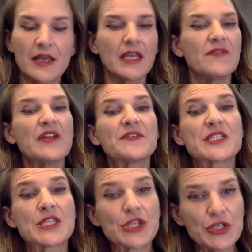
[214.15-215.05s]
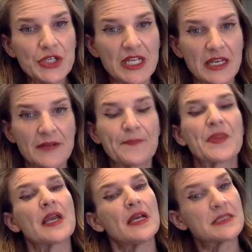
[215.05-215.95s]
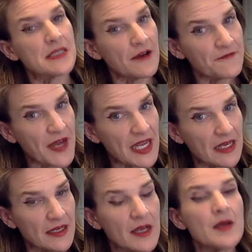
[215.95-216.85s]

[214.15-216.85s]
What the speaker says: Even if it's 30, it's not fine.